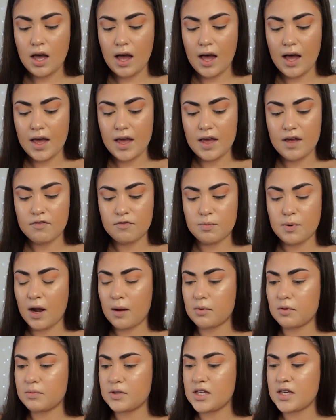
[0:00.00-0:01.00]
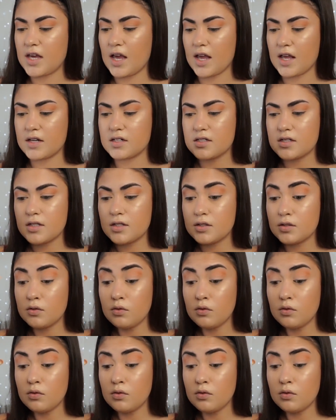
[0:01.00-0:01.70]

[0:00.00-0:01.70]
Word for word: I have probably gained